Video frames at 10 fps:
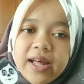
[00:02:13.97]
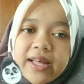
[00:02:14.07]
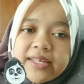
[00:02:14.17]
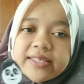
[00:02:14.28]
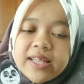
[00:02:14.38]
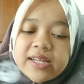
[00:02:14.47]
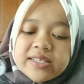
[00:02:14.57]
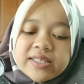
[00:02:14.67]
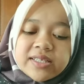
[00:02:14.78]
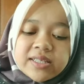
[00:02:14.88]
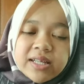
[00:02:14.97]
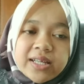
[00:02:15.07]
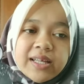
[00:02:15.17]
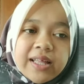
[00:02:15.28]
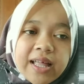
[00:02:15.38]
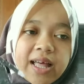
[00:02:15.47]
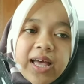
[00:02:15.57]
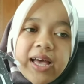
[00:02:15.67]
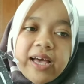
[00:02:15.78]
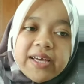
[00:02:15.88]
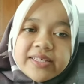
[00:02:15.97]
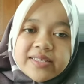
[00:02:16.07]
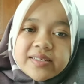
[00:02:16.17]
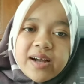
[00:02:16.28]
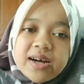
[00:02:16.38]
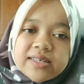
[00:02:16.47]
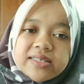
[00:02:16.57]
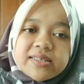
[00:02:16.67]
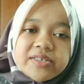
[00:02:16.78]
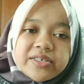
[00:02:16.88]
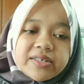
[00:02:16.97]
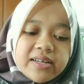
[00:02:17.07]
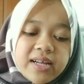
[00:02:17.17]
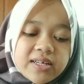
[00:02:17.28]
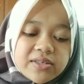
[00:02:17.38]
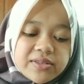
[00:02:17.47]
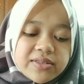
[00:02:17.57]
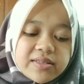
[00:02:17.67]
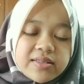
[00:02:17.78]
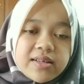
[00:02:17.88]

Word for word: He starts, he starts searching de la Cruz.